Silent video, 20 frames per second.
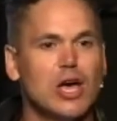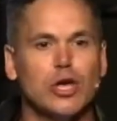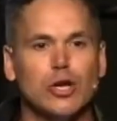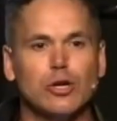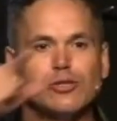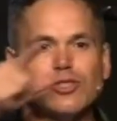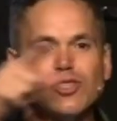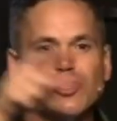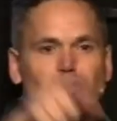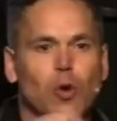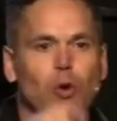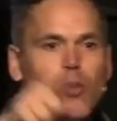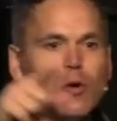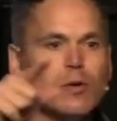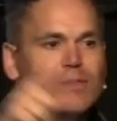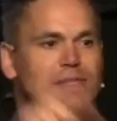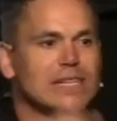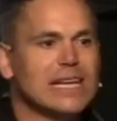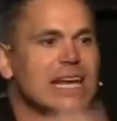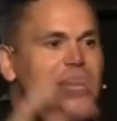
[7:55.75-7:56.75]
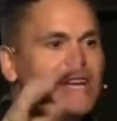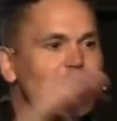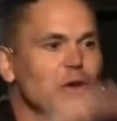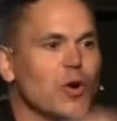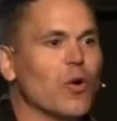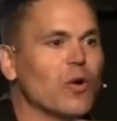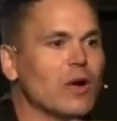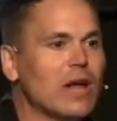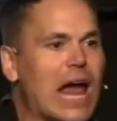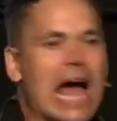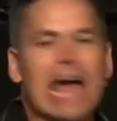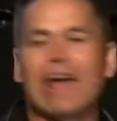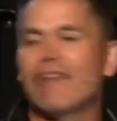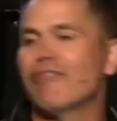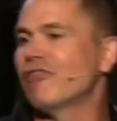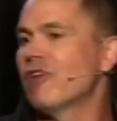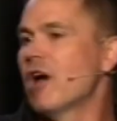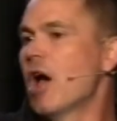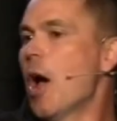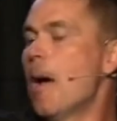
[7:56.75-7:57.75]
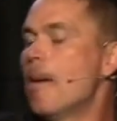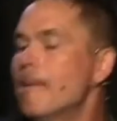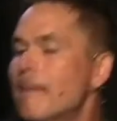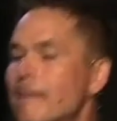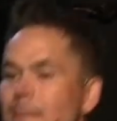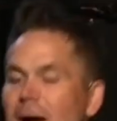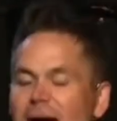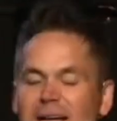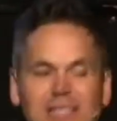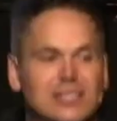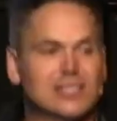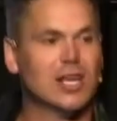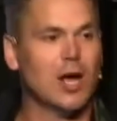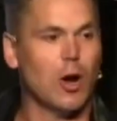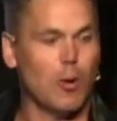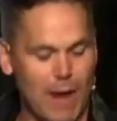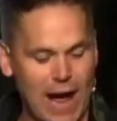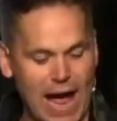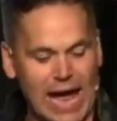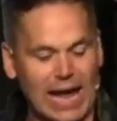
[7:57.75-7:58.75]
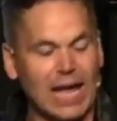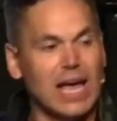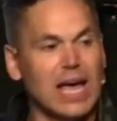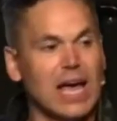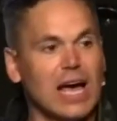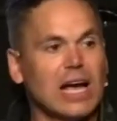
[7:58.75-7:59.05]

Your storms in your life must go back.